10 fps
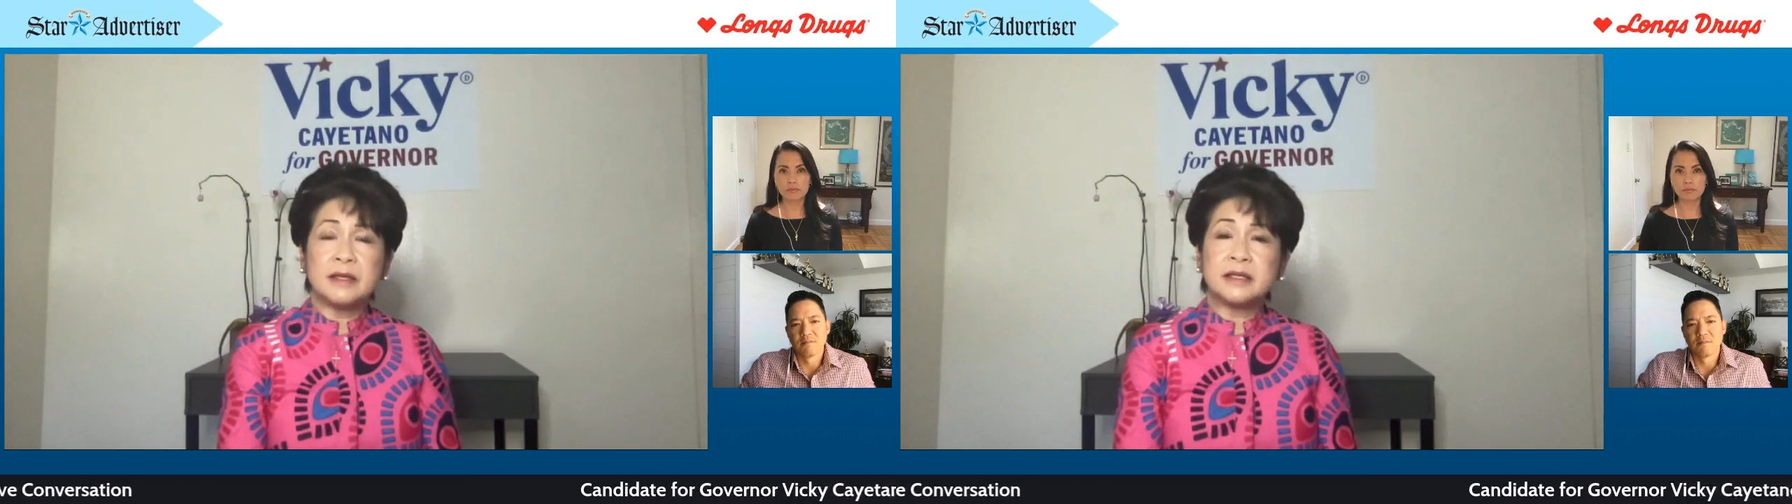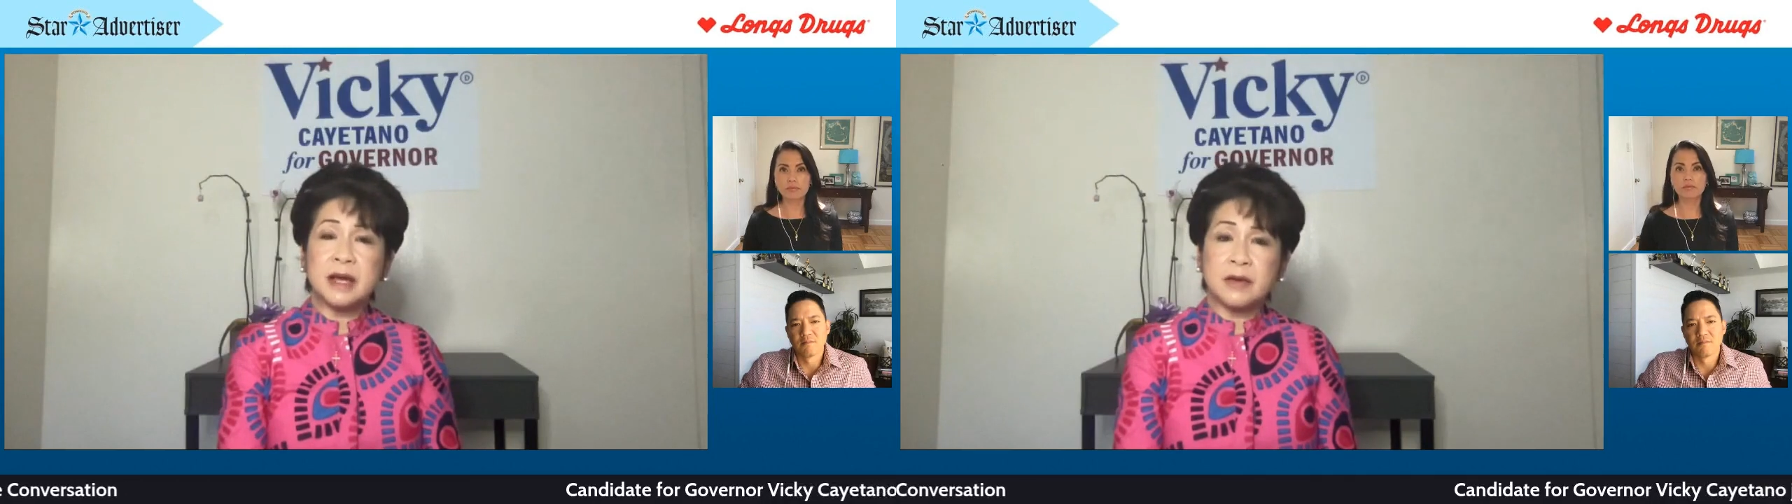and
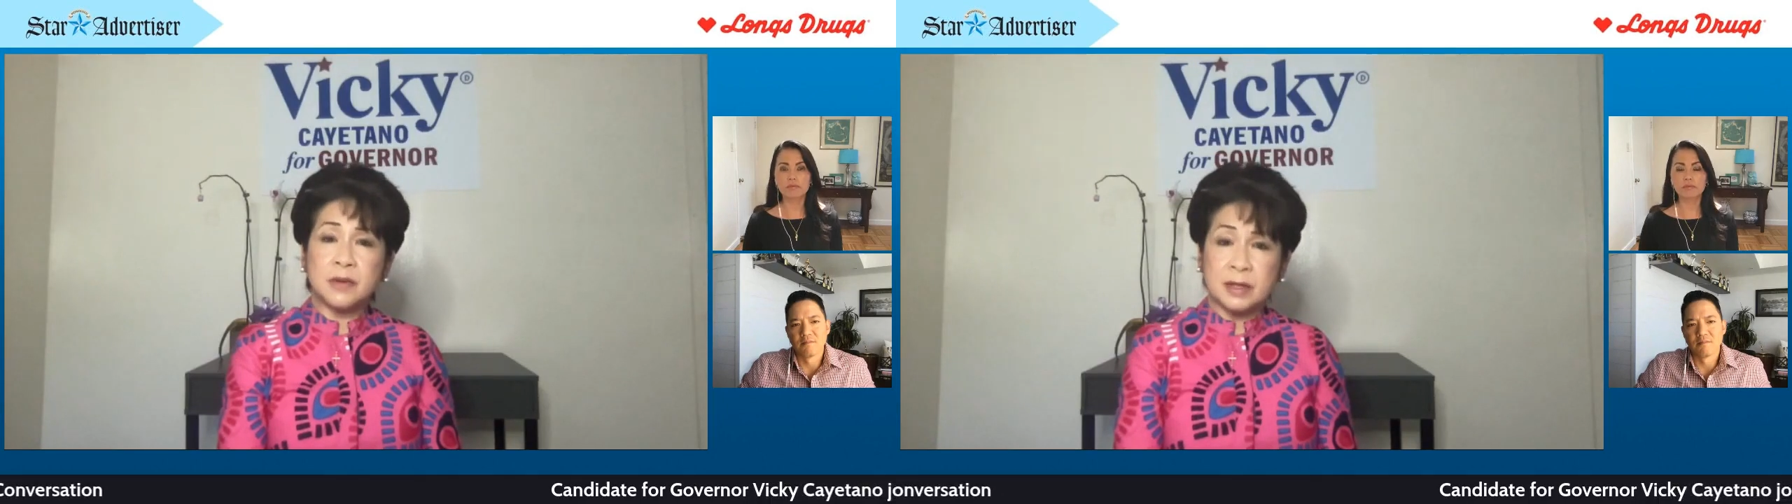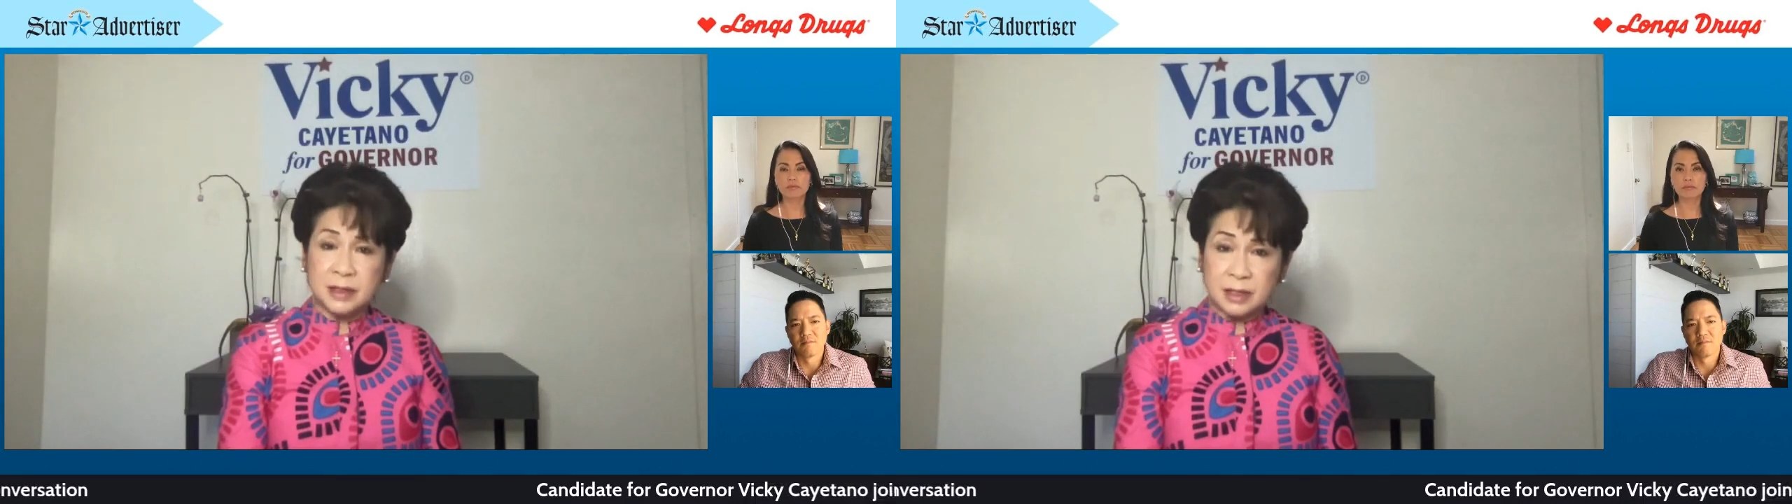the
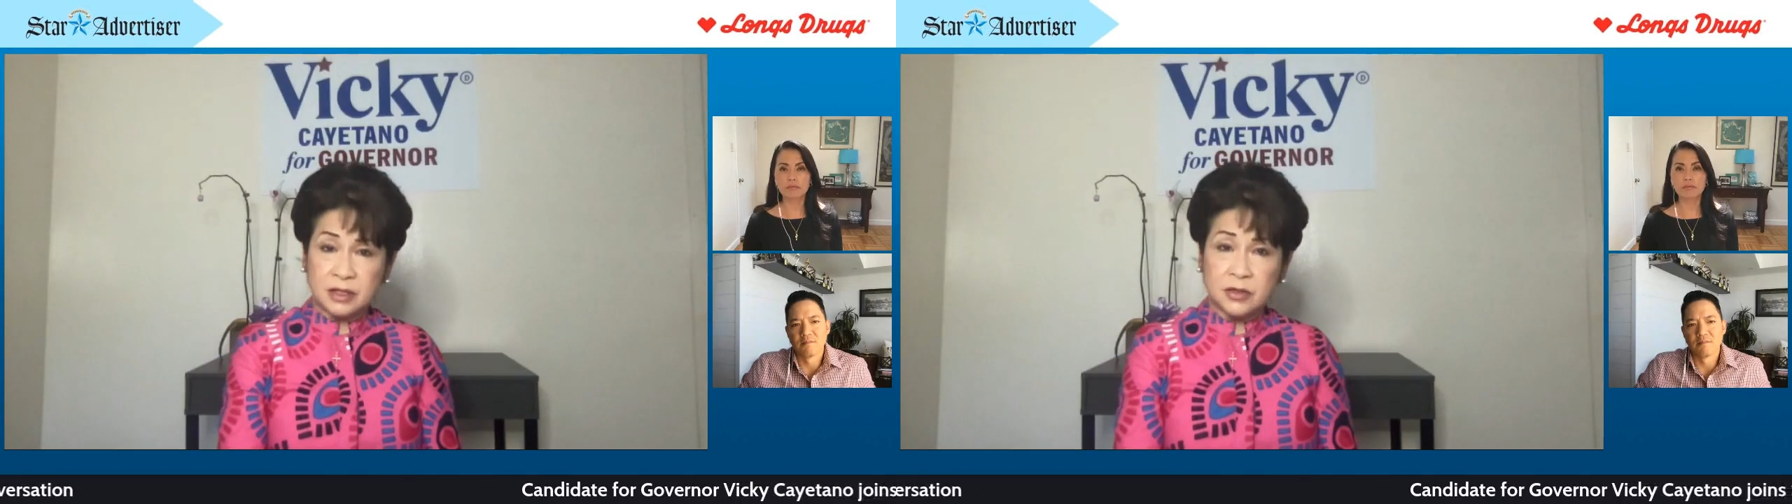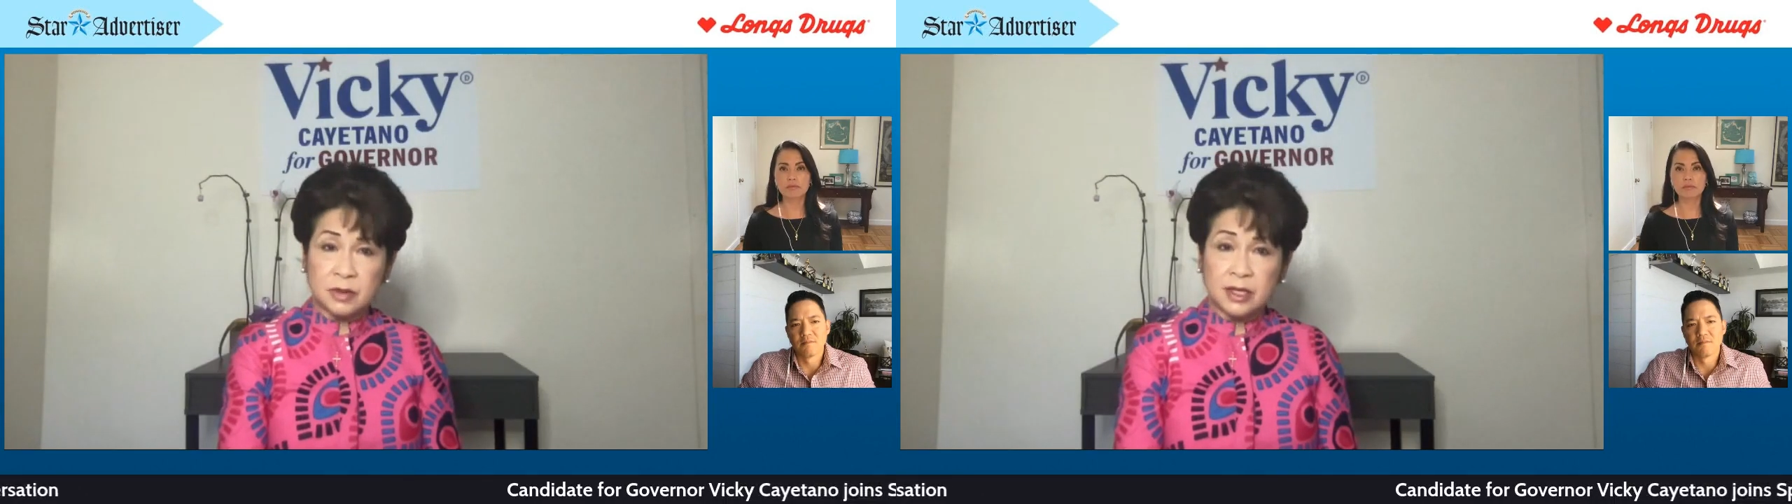Taiwan
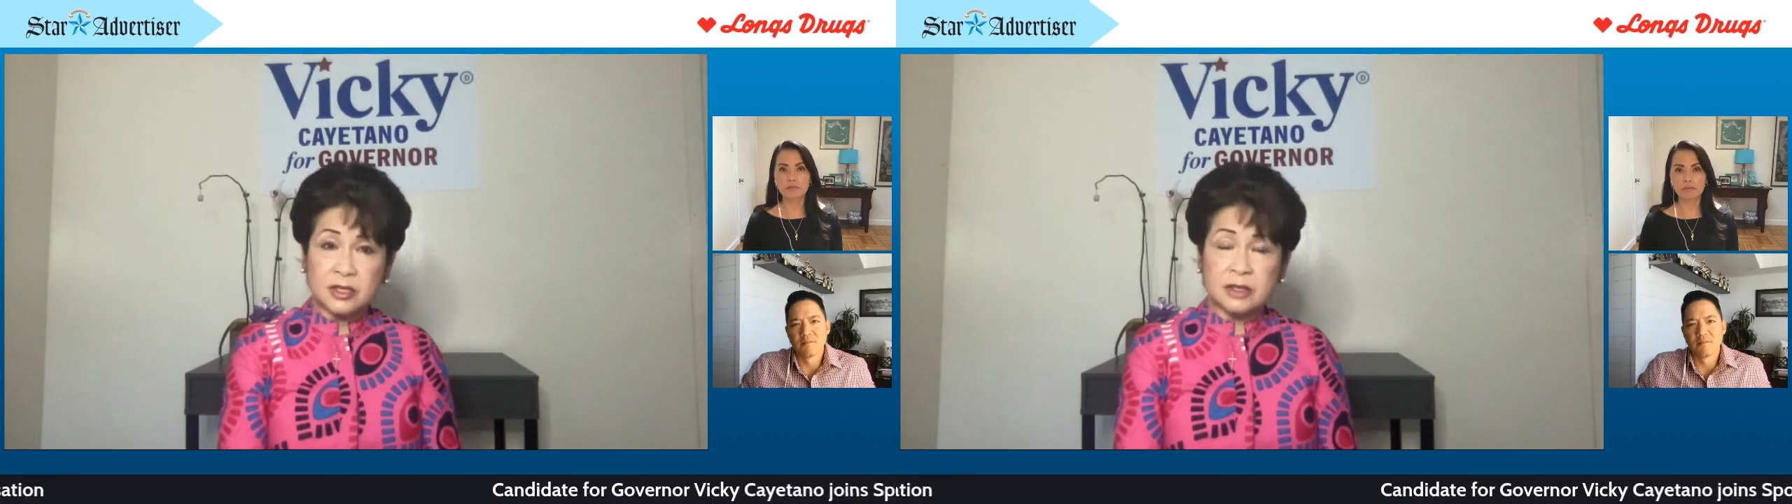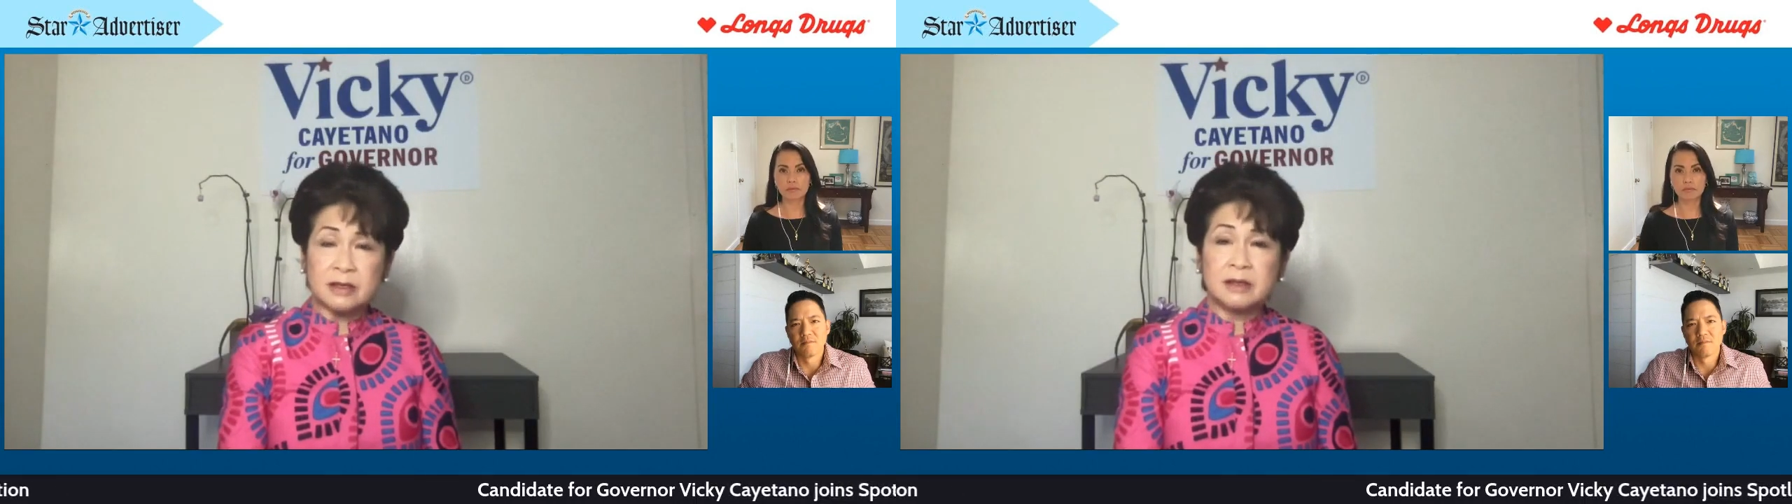
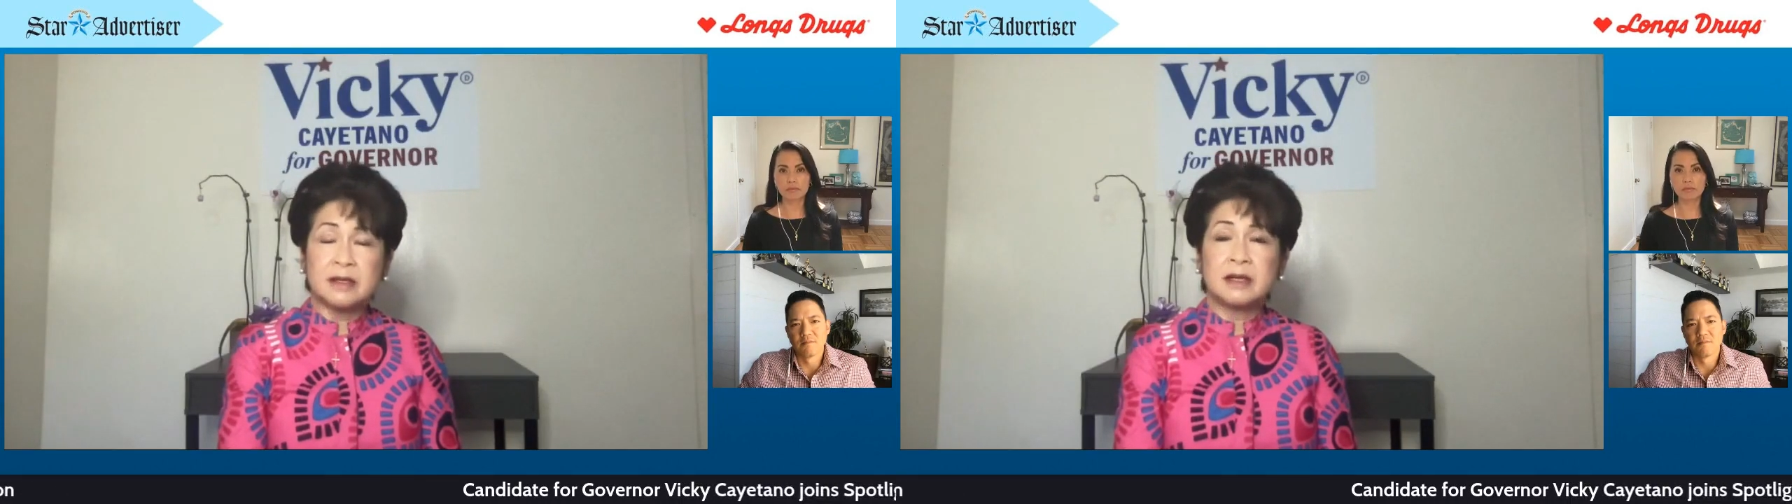situation,